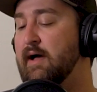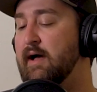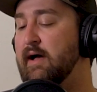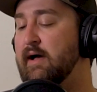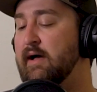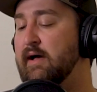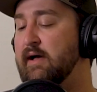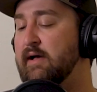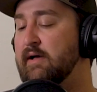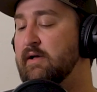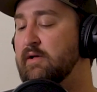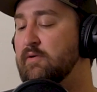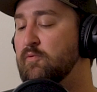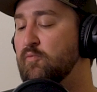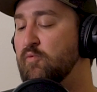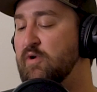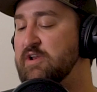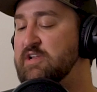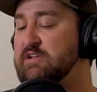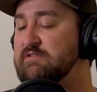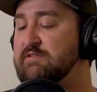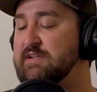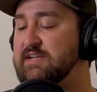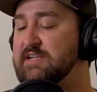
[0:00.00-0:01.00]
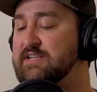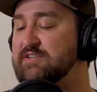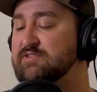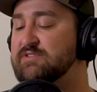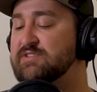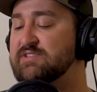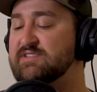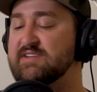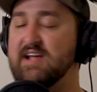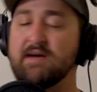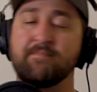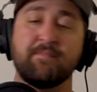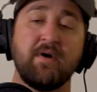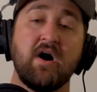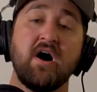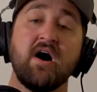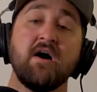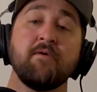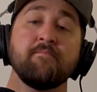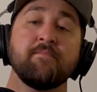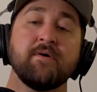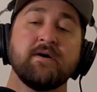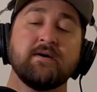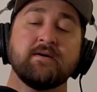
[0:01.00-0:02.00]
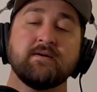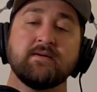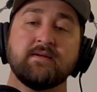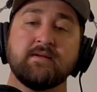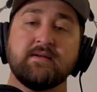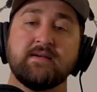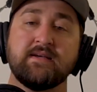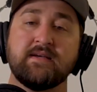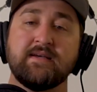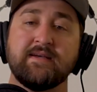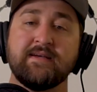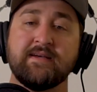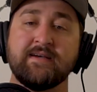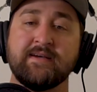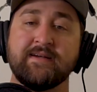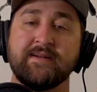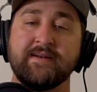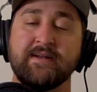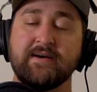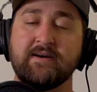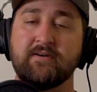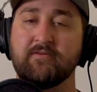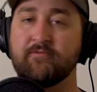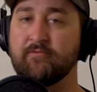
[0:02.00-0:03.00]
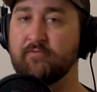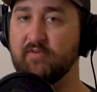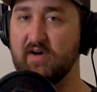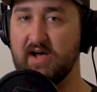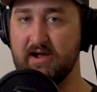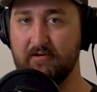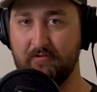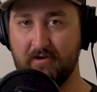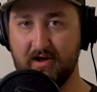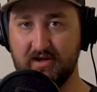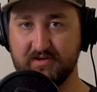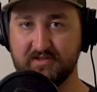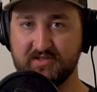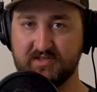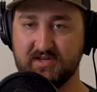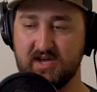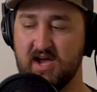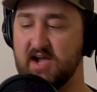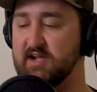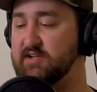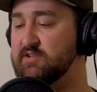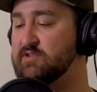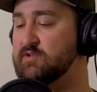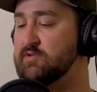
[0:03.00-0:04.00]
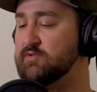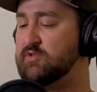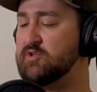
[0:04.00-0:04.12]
uh, when you need to step up in fly rod size.